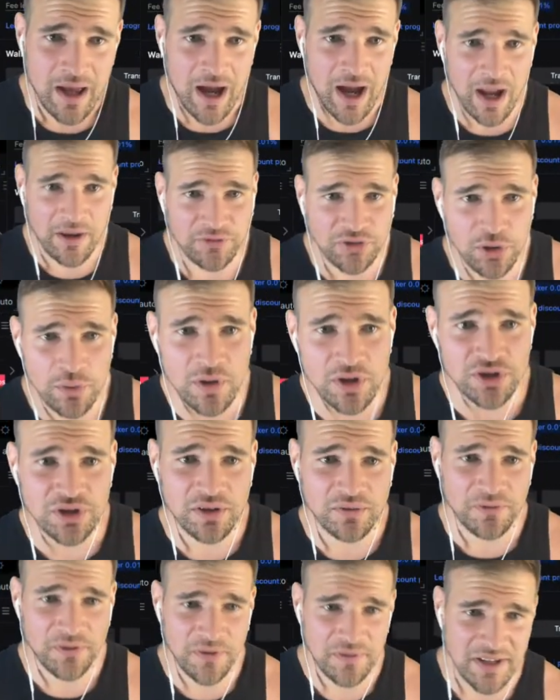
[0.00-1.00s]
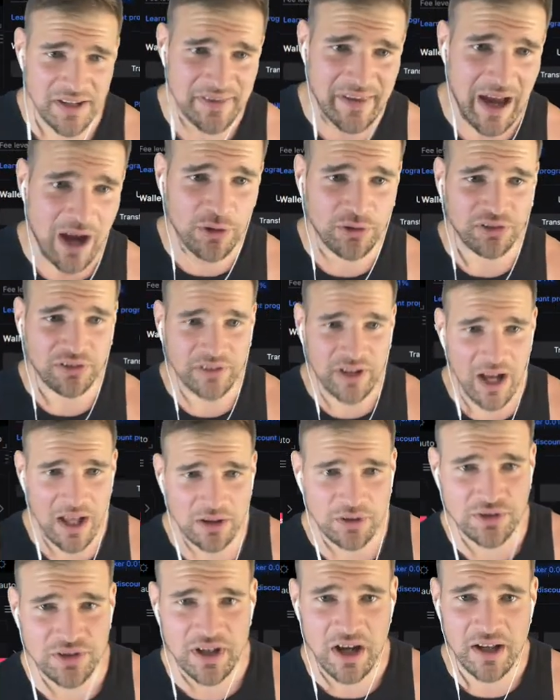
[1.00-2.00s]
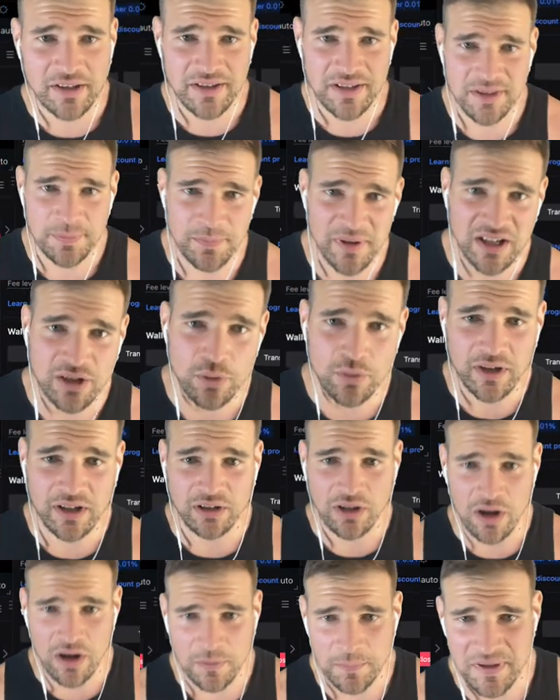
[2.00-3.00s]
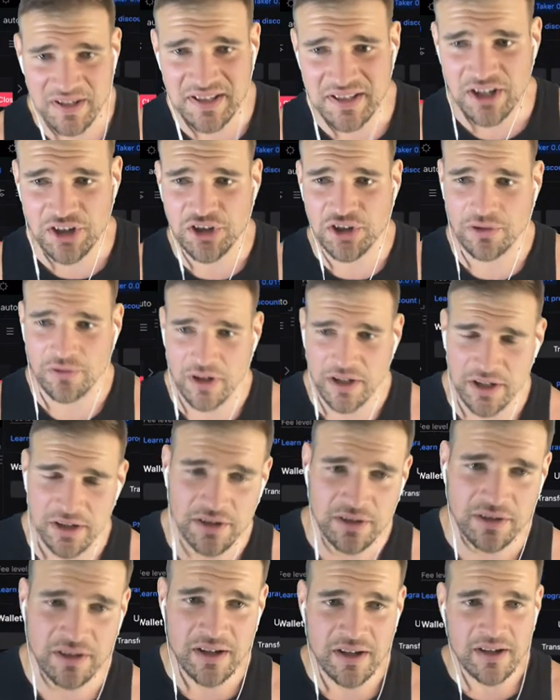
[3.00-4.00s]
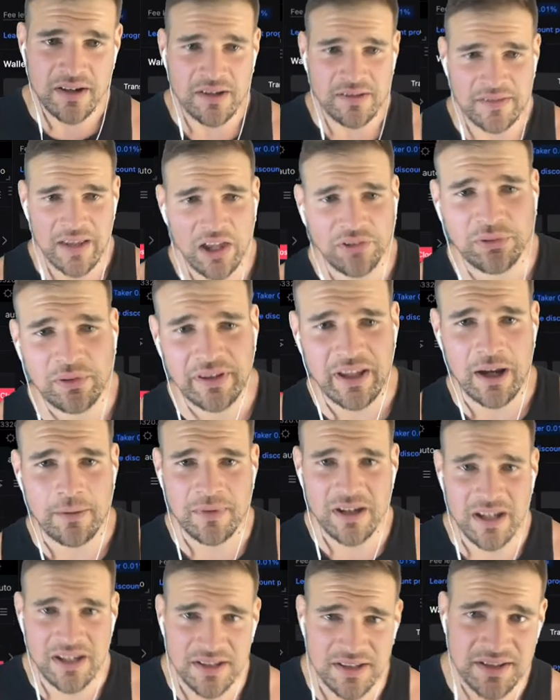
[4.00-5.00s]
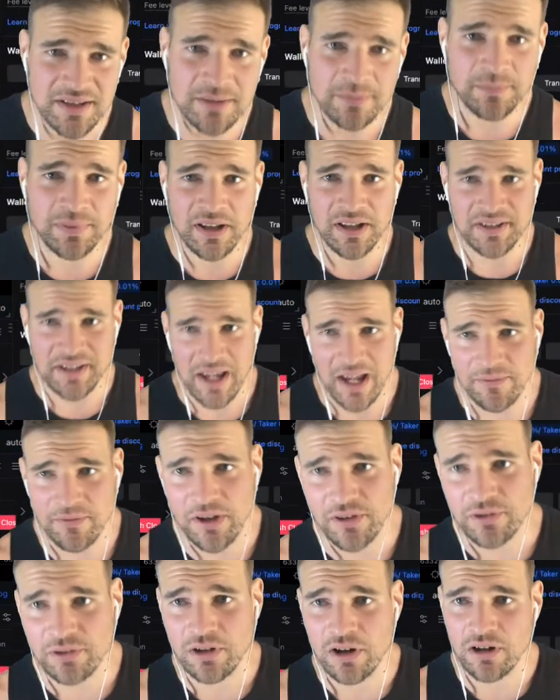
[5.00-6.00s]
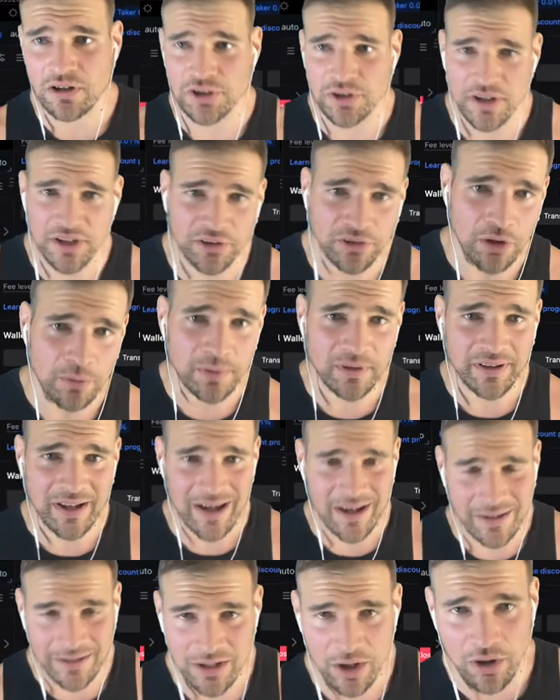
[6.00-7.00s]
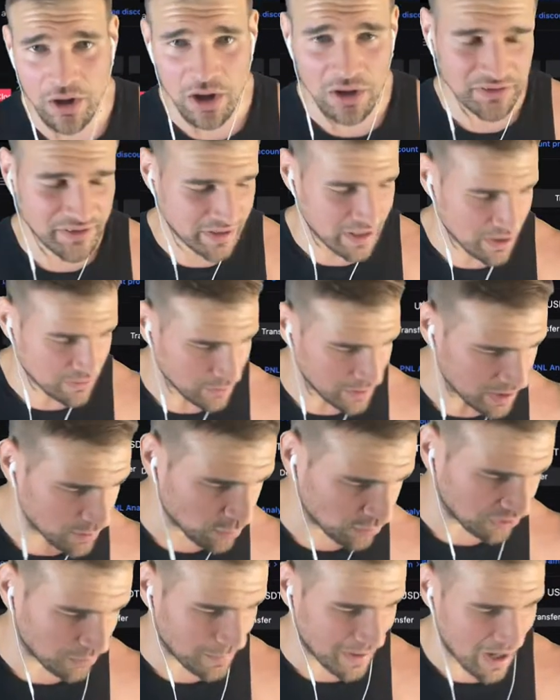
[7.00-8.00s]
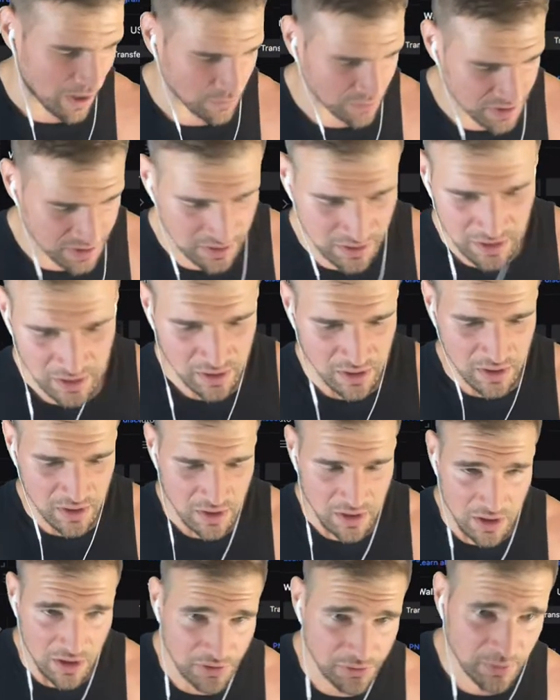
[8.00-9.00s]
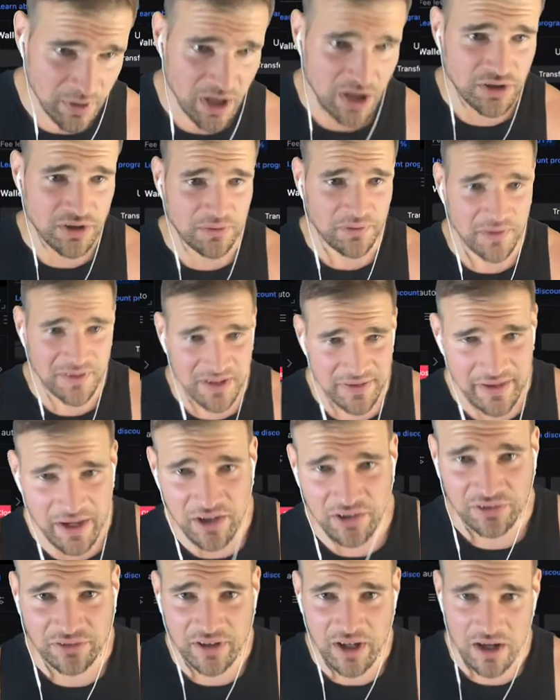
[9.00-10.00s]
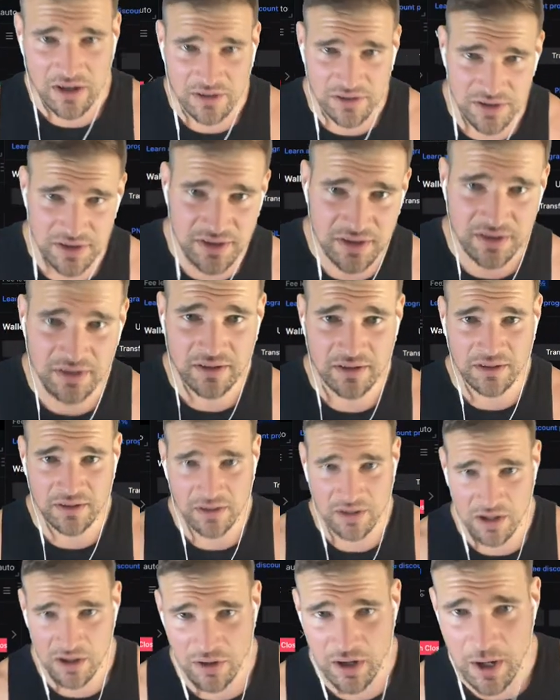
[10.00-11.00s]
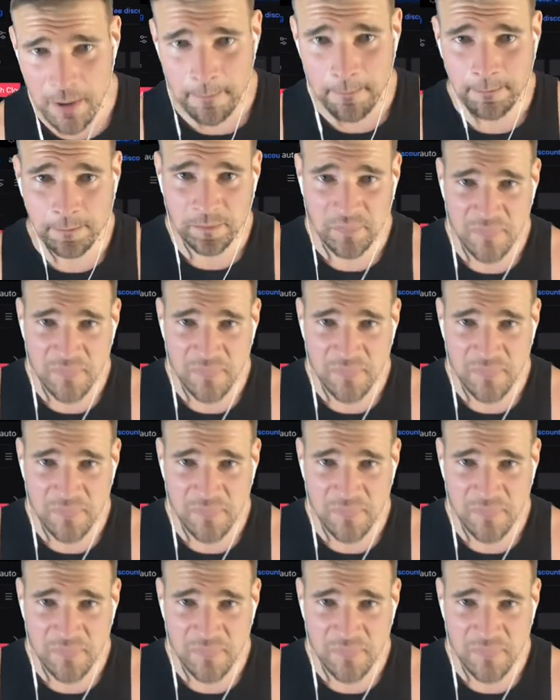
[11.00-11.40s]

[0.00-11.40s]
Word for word: I have $250,000 on this Bitcoin long position right here. That's what that means. Plus I have other long trades open that altogether equals about $350,000. All right.